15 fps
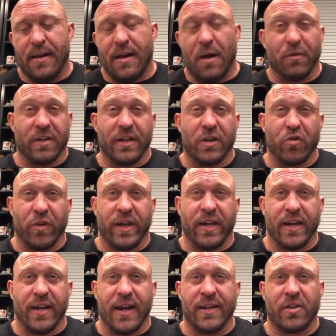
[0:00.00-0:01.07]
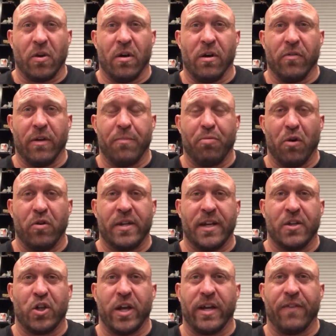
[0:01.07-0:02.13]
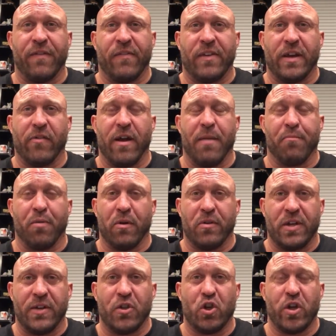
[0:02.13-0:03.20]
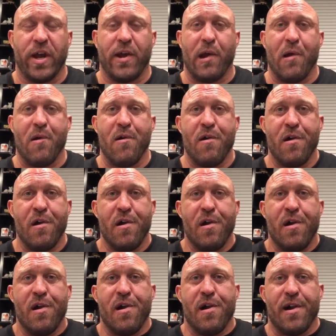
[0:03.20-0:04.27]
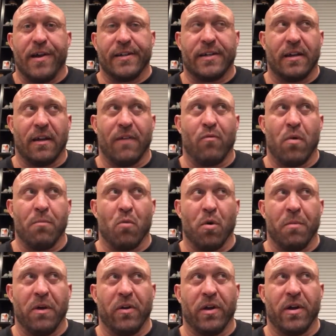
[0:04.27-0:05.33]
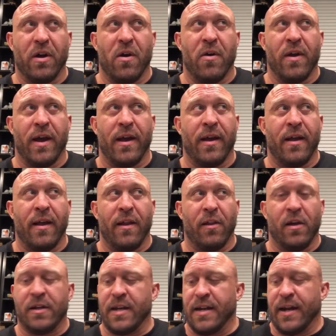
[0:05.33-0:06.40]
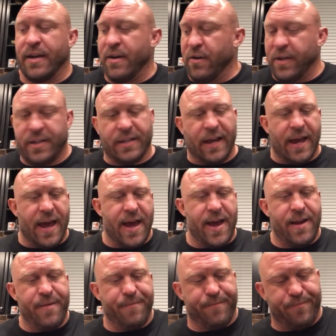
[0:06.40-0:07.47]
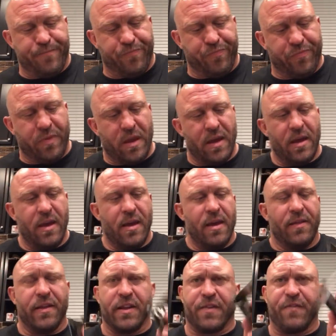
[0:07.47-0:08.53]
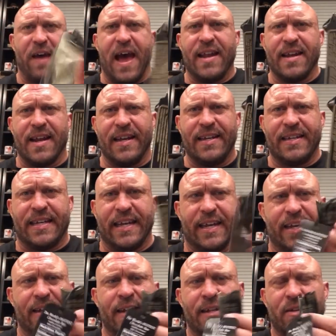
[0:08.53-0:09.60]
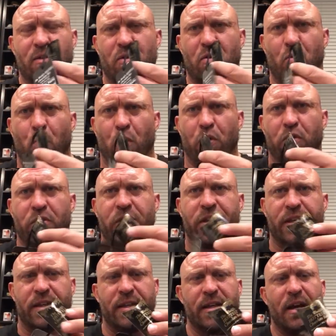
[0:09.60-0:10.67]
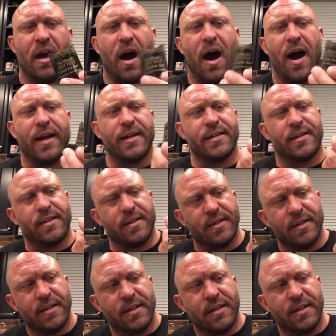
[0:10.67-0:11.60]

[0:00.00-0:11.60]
was going to drink an ISO-Hungry protein shake, a 50 gram protein shake. I still have one more meal to go. And I looked and I noticed I had this VAT 19 world's hottest